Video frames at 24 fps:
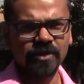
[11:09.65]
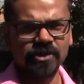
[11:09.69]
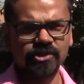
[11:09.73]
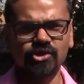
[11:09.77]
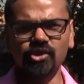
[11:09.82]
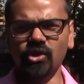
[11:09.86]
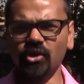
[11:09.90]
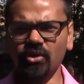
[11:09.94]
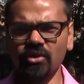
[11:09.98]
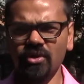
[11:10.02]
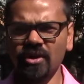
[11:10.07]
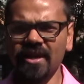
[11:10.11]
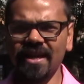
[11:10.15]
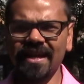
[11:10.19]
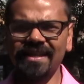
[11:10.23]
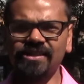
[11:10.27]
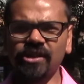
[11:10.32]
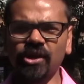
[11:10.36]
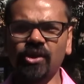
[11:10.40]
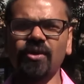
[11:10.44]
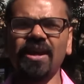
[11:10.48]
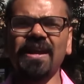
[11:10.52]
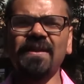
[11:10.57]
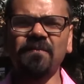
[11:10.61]
So it's
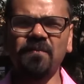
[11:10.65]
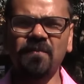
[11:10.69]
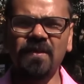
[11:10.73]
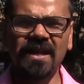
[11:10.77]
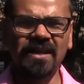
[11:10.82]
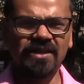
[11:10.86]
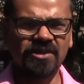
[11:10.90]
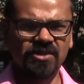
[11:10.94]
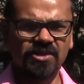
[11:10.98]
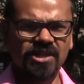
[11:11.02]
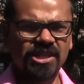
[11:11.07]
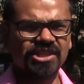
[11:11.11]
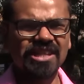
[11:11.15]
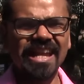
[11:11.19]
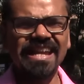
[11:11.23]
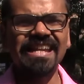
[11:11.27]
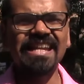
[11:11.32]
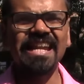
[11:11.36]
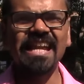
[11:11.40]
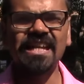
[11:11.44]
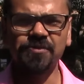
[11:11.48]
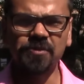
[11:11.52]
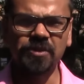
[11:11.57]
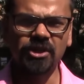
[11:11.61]
a great way to just
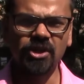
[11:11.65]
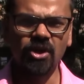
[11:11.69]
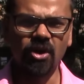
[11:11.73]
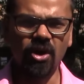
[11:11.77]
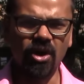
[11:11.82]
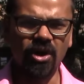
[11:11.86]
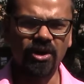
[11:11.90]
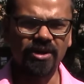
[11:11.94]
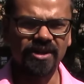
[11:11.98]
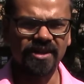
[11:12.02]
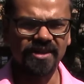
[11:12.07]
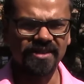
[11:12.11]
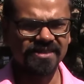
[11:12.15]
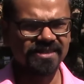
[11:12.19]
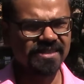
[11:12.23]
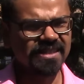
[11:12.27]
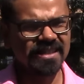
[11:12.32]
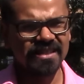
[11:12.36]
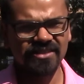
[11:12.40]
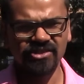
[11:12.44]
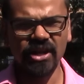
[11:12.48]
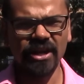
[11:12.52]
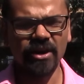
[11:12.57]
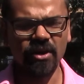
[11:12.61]
engage with your audience.
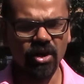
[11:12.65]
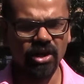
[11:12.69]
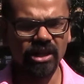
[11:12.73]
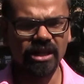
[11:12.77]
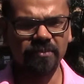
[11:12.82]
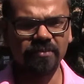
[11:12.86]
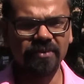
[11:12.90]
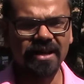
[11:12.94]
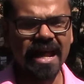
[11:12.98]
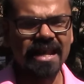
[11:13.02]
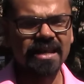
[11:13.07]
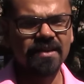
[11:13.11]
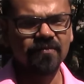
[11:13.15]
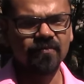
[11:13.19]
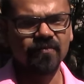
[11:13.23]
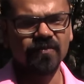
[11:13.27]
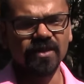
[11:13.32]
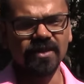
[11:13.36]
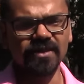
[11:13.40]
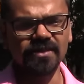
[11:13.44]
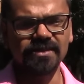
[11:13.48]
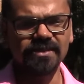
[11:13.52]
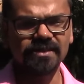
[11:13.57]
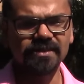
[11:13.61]
So I call them random
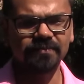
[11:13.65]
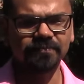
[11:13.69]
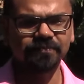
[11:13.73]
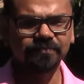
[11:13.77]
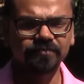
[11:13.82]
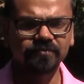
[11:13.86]
fillers.